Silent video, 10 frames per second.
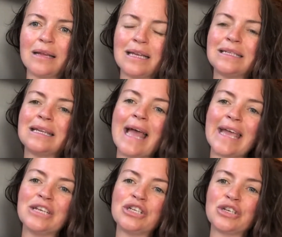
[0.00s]
And it's an
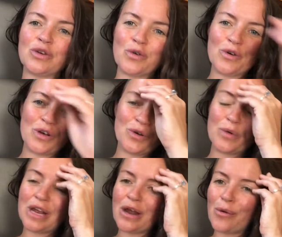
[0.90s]
ancient oil.
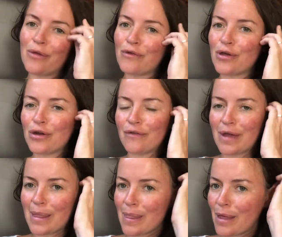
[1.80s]
We've heard of
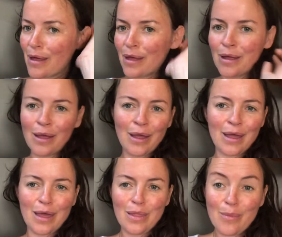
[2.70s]
it in
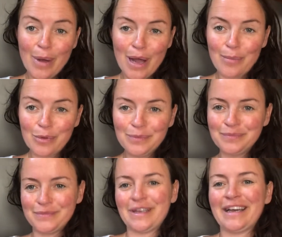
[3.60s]
the Bible,
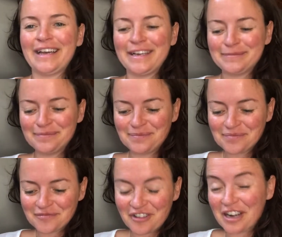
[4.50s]

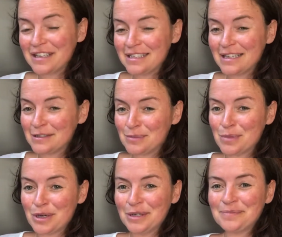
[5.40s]
frankincense and
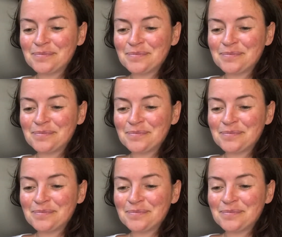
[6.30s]
myrrh.